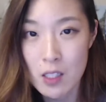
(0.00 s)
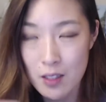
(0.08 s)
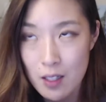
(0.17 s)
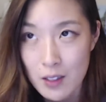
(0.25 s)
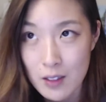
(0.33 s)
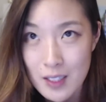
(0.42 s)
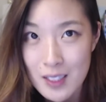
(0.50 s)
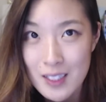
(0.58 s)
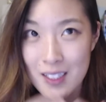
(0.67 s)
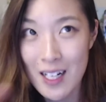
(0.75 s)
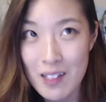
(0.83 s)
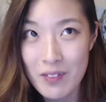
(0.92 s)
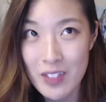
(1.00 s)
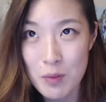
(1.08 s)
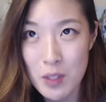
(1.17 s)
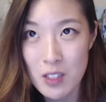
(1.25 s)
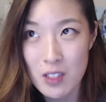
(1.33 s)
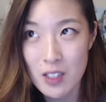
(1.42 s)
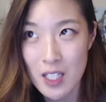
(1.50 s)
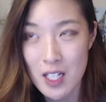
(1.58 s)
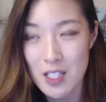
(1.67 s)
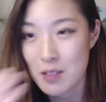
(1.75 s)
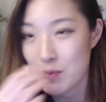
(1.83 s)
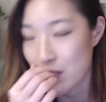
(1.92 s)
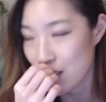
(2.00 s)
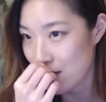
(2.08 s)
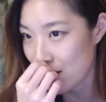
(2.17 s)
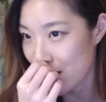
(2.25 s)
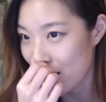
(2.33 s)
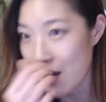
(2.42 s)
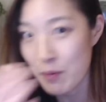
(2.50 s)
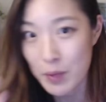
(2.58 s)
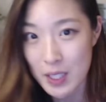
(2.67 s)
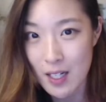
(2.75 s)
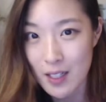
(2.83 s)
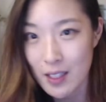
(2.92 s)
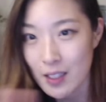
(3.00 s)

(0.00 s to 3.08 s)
and this is kind of a special occasion because like I'm excited.